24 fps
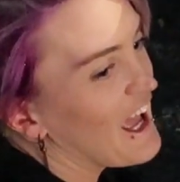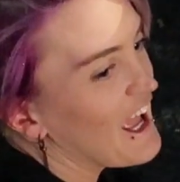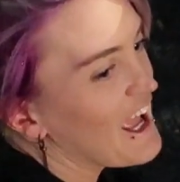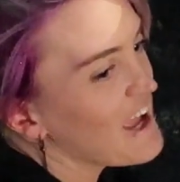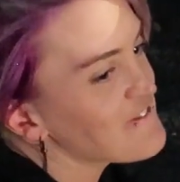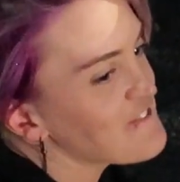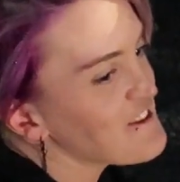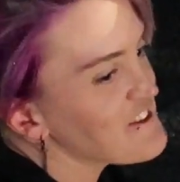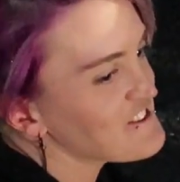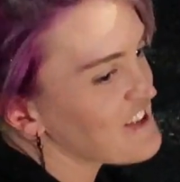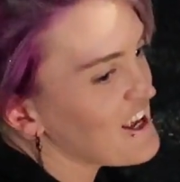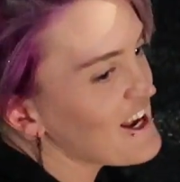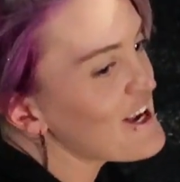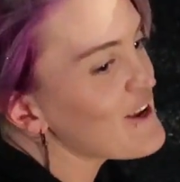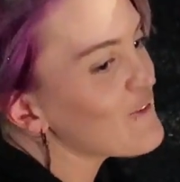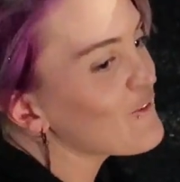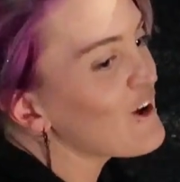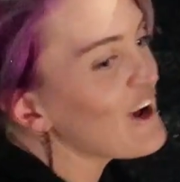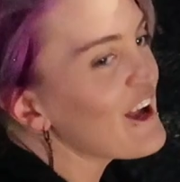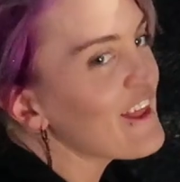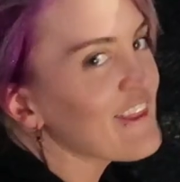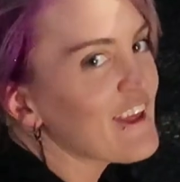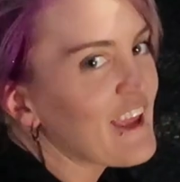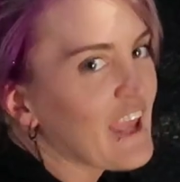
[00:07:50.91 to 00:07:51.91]
If there's
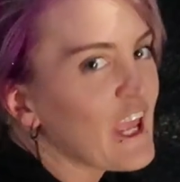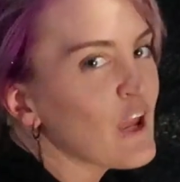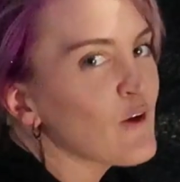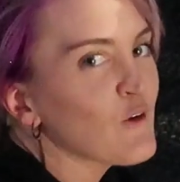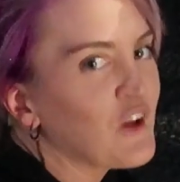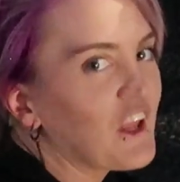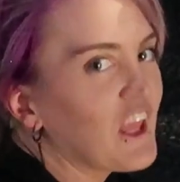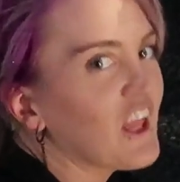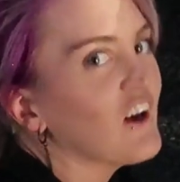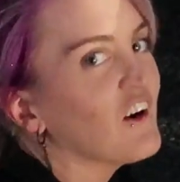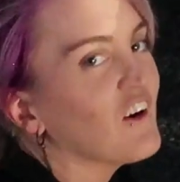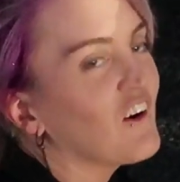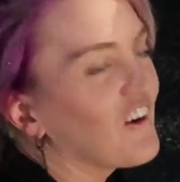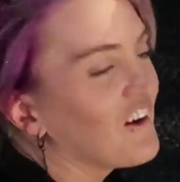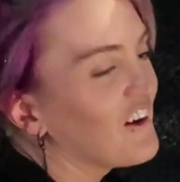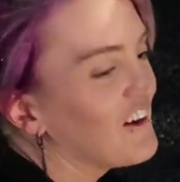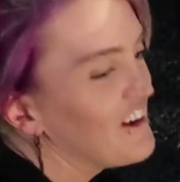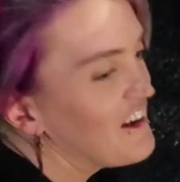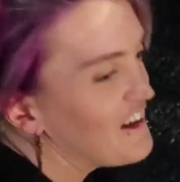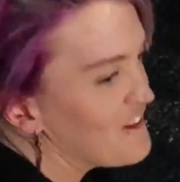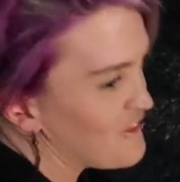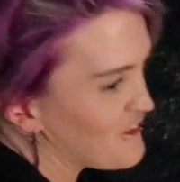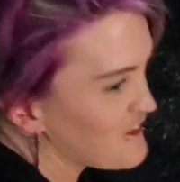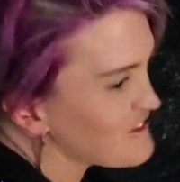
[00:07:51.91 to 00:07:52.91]
anywhere that he will kill,
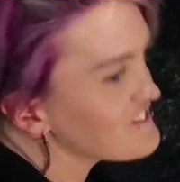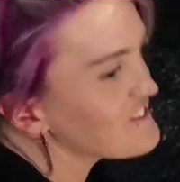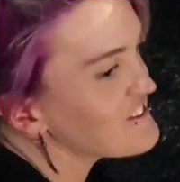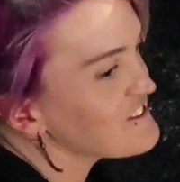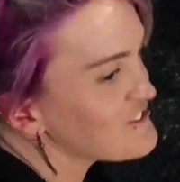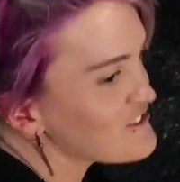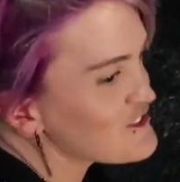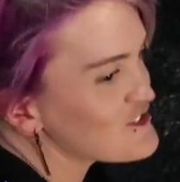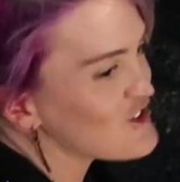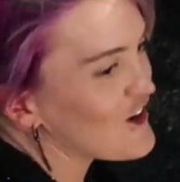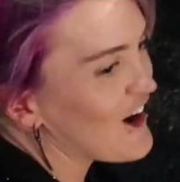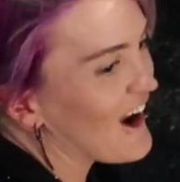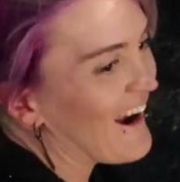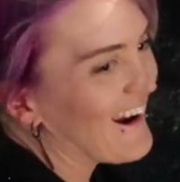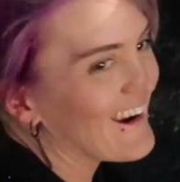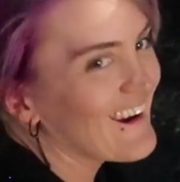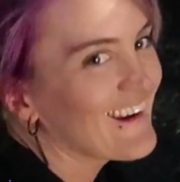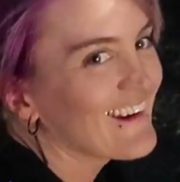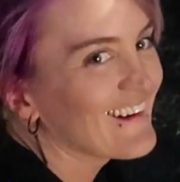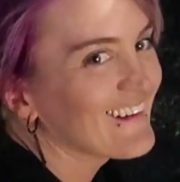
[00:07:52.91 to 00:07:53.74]
this is the track.